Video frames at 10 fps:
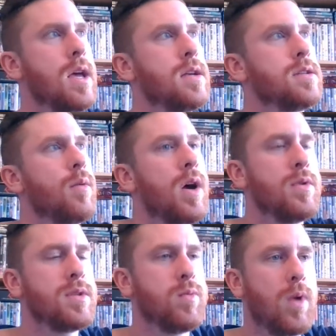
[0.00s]
So I
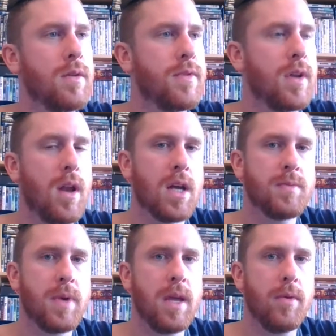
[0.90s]
was one of the
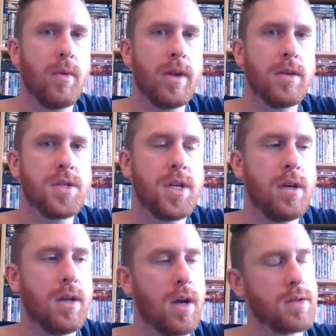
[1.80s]
last people in the
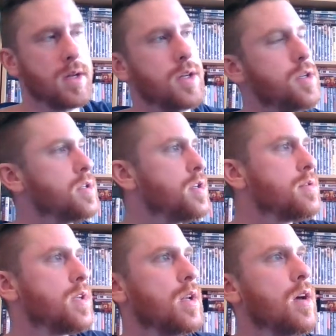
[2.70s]
studios, and I just
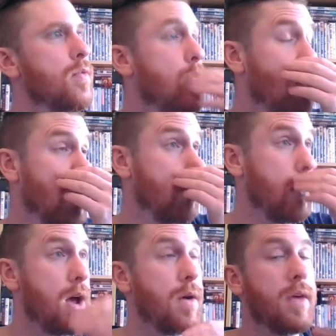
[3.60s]
used to love walking
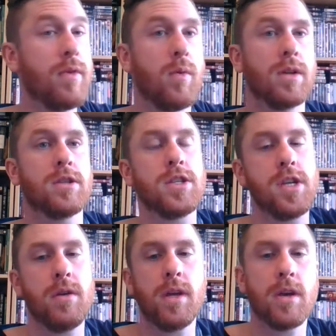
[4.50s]
around everyone's
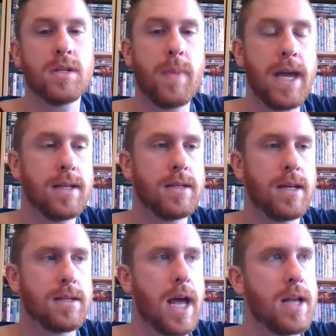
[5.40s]
studio
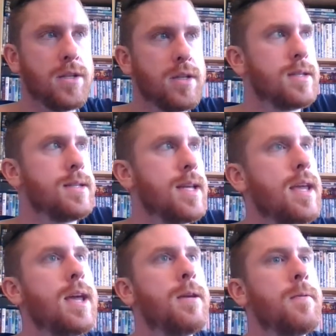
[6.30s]
spaces and just
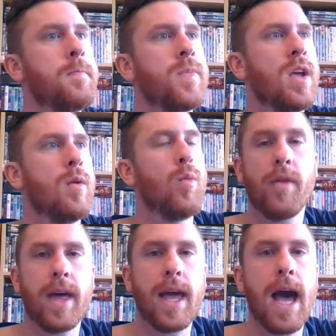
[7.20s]
seeing what
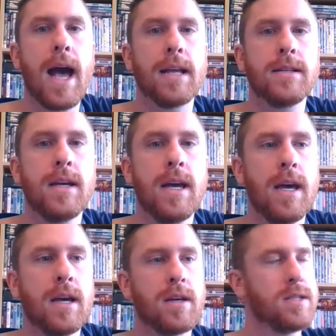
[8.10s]
they had.
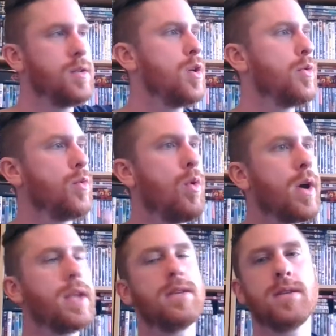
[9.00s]
Because you would
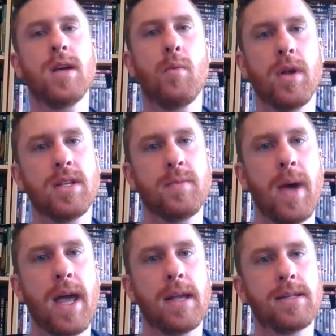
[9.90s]
walk into someone's
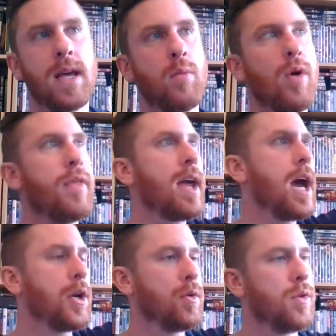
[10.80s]
space and what they
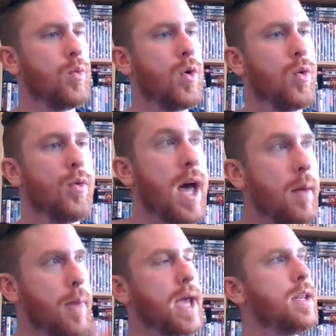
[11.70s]
had on the wall,
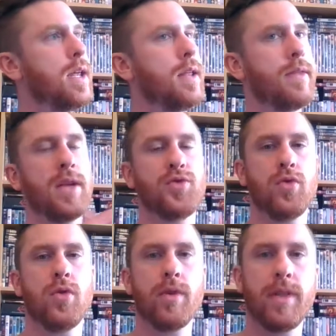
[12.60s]
that painting, that
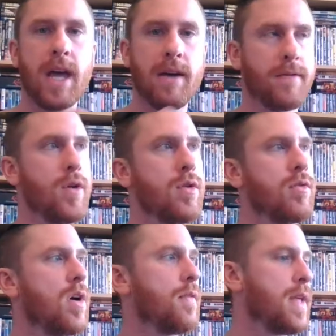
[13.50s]
drawing, that
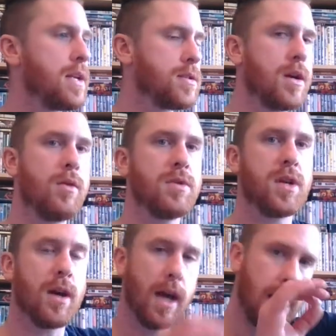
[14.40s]
photograph, that
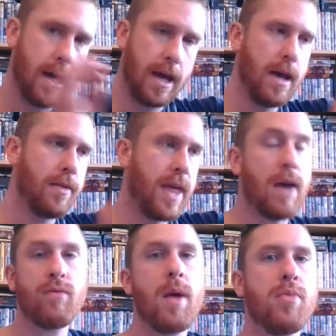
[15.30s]
sculpture,
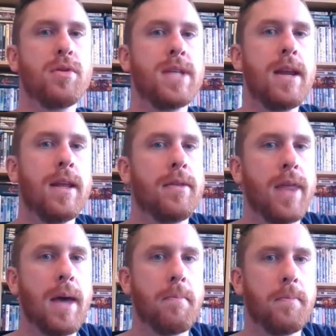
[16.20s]
that represented
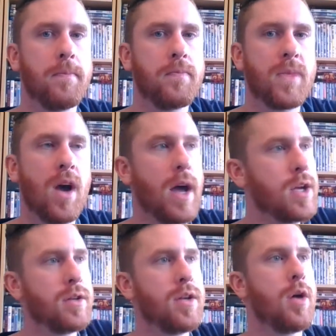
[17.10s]
them. I
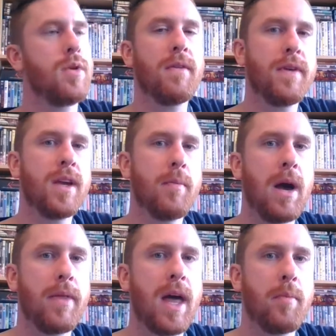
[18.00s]
could know nothing
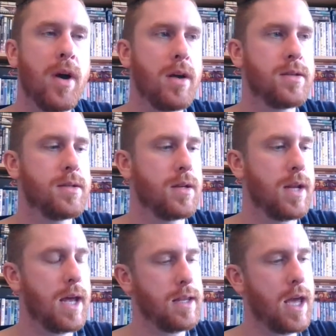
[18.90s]
about that person,
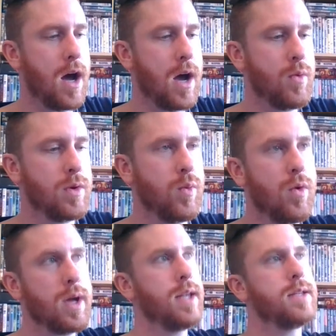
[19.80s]
and yet I would
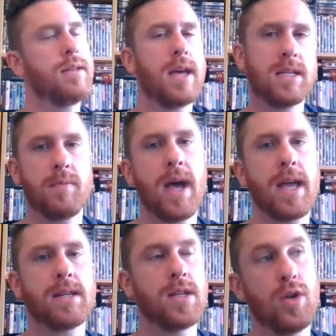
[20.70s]
walk into their
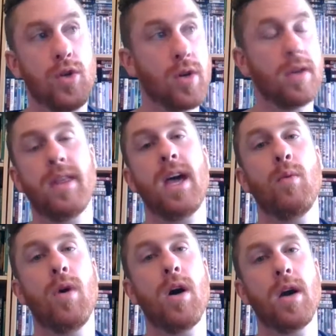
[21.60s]
space and look at their
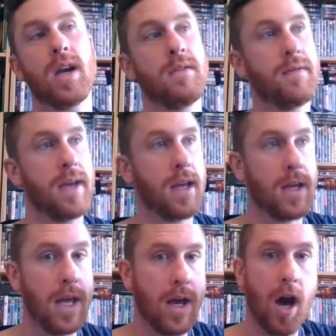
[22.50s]
work and think,
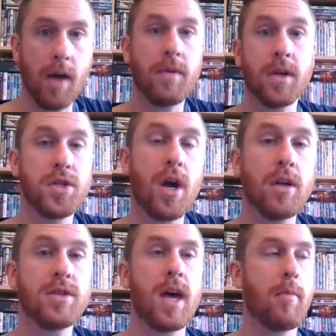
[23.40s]
I'm going to
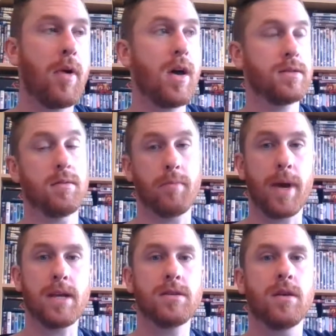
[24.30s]
judge that person
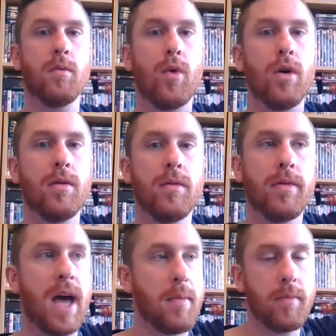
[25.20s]
based on
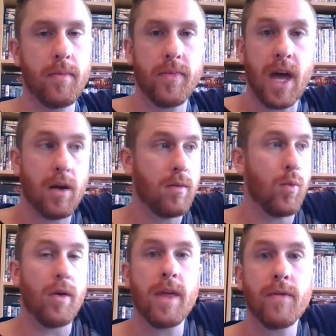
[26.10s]
that
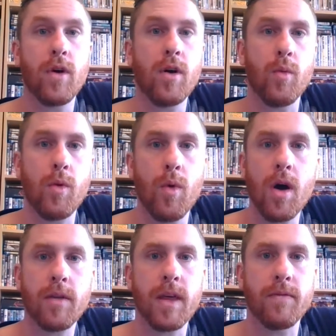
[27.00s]
what they've got, what
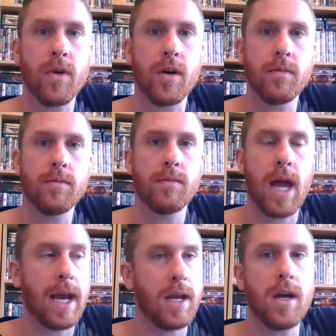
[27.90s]
work they've got
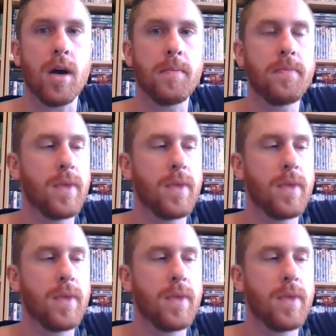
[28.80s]
hanging up.